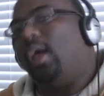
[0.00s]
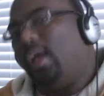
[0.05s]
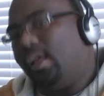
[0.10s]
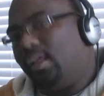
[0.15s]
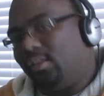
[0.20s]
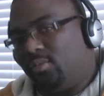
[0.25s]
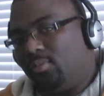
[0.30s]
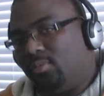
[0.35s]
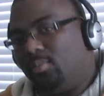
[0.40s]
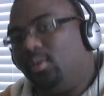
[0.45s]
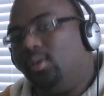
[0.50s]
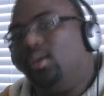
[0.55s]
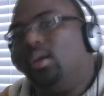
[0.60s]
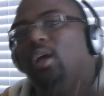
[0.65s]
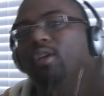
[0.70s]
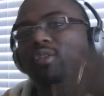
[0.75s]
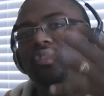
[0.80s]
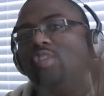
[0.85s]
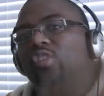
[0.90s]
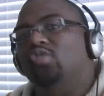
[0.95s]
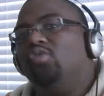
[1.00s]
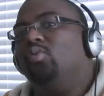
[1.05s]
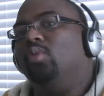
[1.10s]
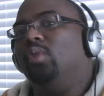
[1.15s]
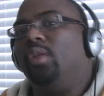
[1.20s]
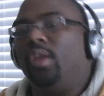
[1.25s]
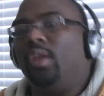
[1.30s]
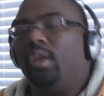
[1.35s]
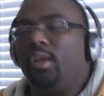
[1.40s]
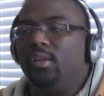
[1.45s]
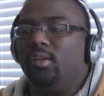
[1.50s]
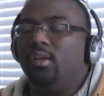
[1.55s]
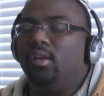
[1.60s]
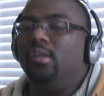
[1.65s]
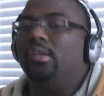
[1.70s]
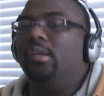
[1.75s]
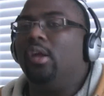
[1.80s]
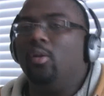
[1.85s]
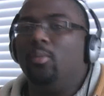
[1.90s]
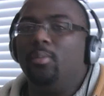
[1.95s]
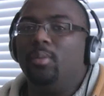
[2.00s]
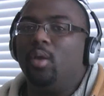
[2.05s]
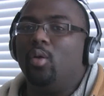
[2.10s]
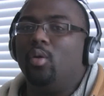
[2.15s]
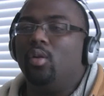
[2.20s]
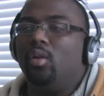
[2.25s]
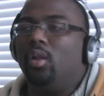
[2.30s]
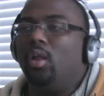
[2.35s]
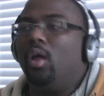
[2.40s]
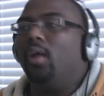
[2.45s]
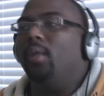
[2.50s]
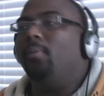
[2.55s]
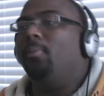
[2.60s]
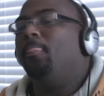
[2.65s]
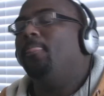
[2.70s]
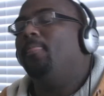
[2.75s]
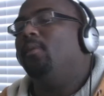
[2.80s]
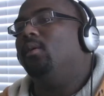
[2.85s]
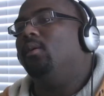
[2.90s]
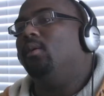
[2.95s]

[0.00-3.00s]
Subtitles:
ask me. I'll send you a link. It does help me out a lot.